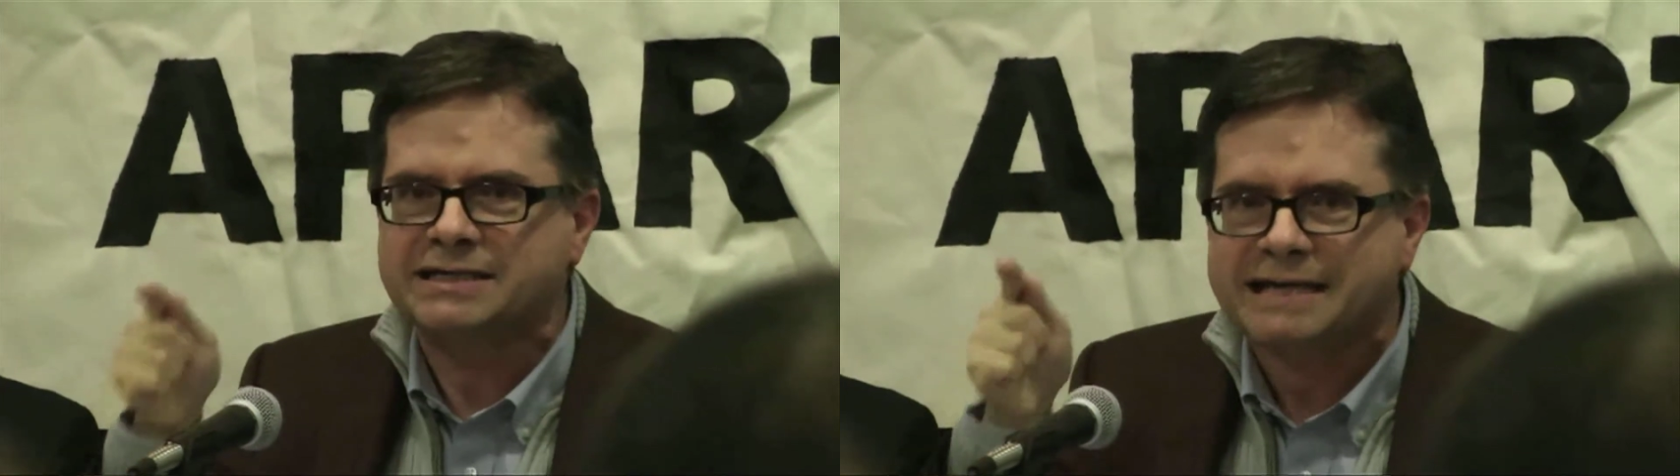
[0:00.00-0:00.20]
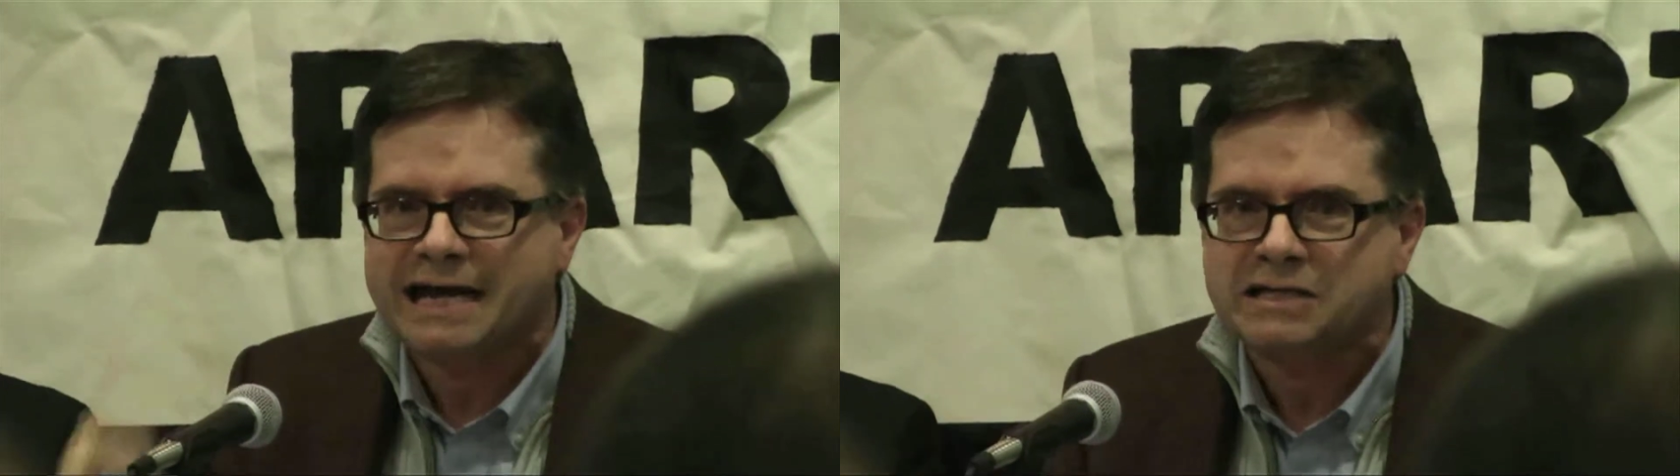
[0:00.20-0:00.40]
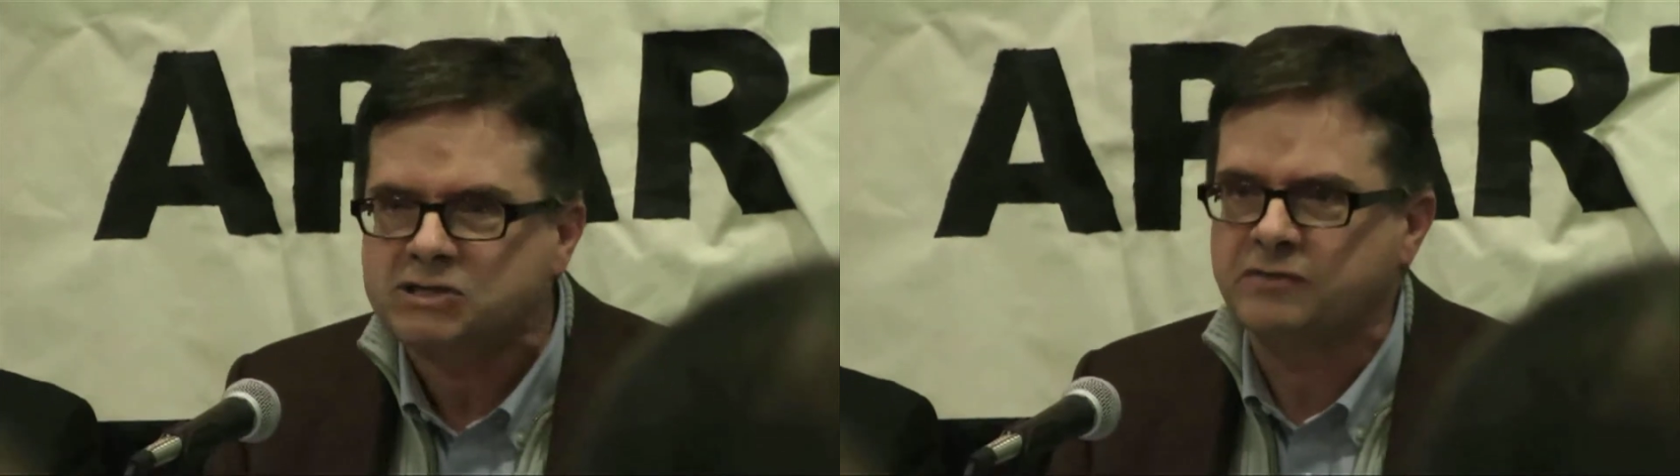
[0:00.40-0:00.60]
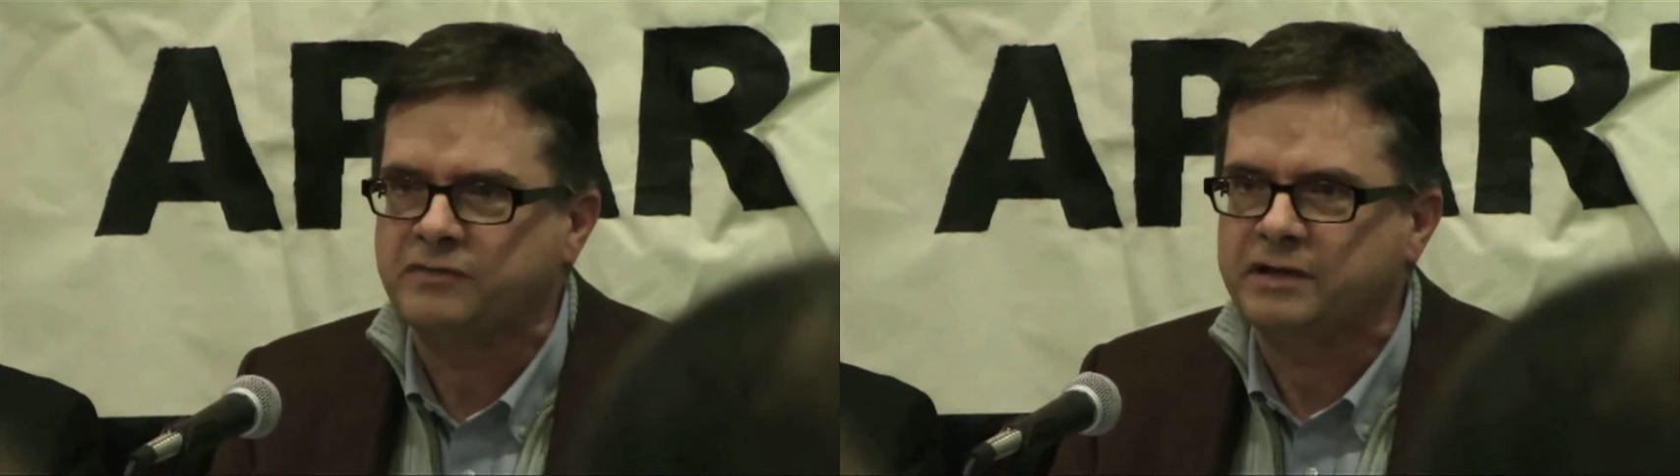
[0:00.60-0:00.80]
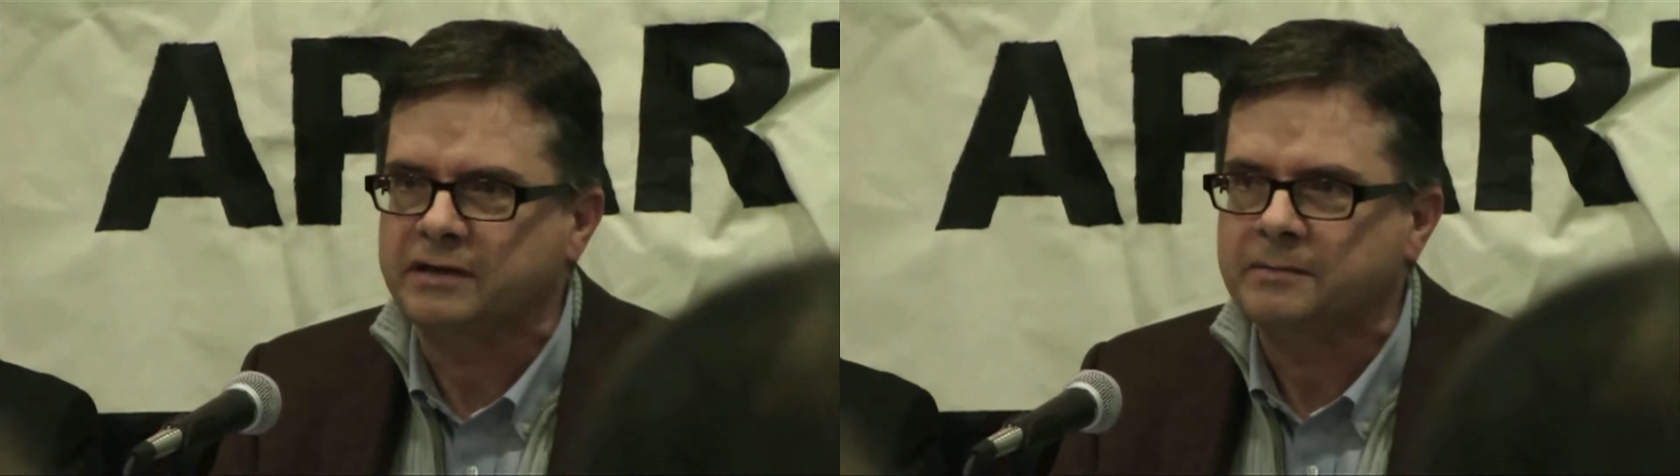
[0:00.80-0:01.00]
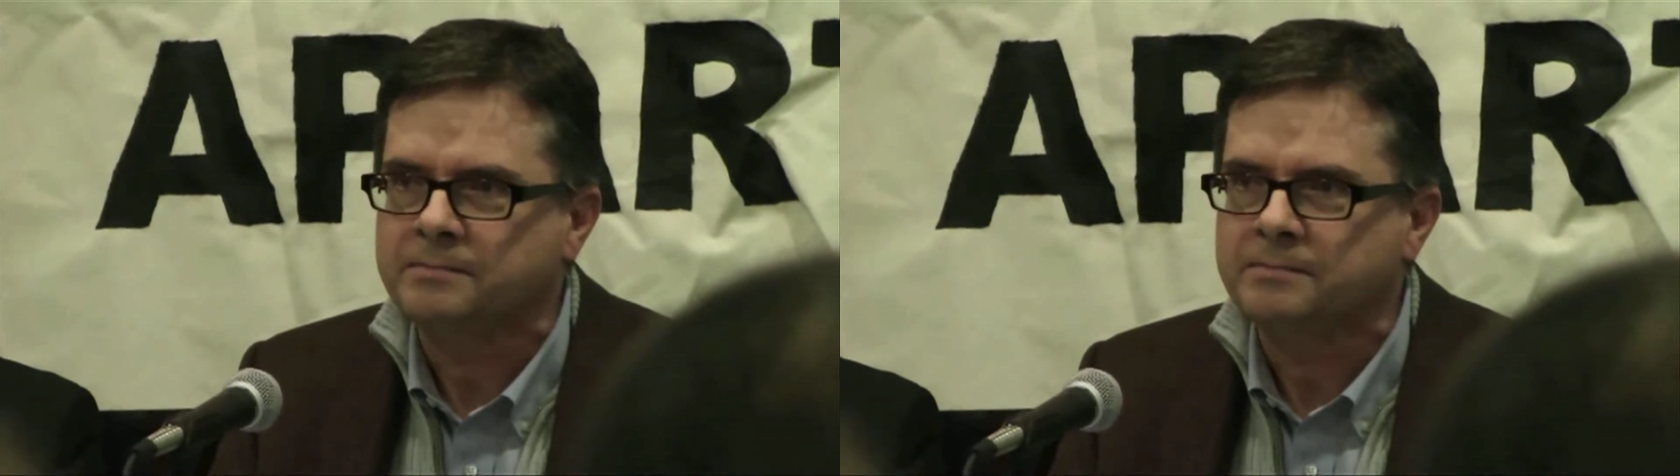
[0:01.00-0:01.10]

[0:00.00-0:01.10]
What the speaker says: catastrophe.